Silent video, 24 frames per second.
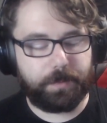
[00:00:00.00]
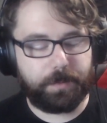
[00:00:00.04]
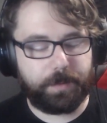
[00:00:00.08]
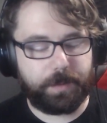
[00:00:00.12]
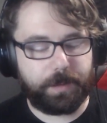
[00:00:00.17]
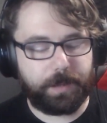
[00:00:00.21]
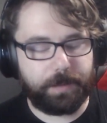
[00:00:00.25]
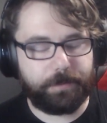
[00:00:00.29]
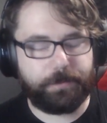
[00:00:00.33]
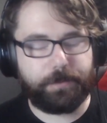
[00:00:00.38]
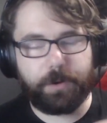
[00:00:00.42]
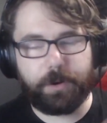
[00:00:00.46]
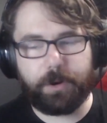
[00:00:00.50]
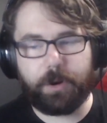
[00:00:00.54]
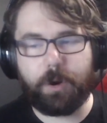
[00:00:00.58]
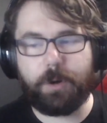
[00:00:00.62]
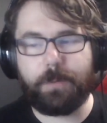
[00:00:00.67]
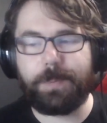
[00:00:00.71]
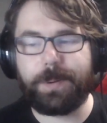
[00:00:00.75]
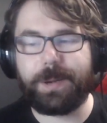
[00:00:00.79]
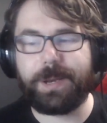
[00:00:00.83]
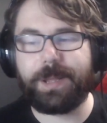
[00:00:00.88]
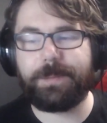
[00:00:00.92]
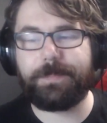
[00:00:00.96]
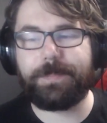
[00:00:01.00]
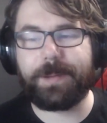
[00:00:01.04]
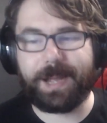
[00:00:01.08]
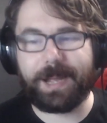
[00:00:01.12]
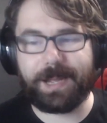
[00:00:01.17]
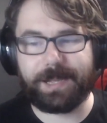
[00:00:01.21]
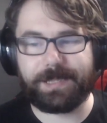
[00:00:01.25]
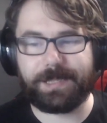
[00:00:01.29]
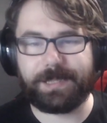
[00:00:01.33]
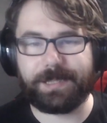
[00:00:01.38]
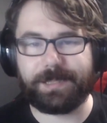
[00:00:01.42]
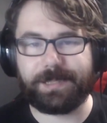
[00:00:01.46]
if you're opening
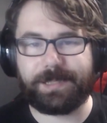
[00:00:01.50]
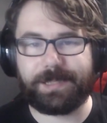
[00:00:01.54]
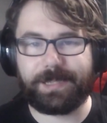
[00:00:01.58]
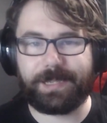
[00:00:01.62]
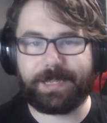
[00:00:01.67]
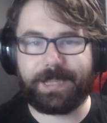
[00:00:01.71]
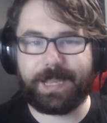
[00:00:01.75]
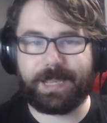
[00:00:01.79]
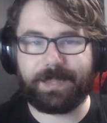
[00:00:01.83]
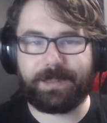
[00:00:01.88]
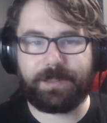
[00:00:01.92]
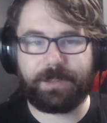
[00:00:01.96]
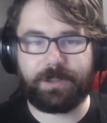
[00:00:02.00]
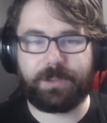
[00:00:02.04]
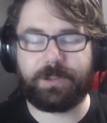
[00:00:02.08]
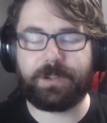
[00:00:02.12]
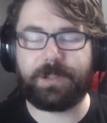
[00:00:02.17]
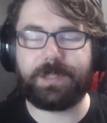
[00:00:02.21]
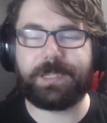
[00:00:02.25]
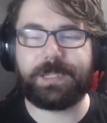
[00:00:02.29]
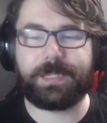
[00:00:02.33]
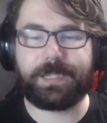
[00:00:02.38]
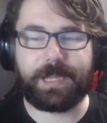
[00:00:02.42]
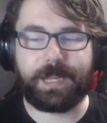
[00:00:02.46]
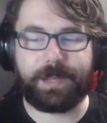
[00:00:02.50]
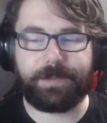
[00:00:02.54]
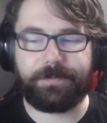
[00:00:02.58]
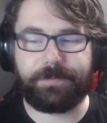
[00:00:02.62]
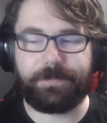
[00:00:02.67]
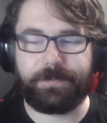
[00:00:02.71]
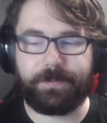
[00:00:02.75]
boxes to get the good stuff,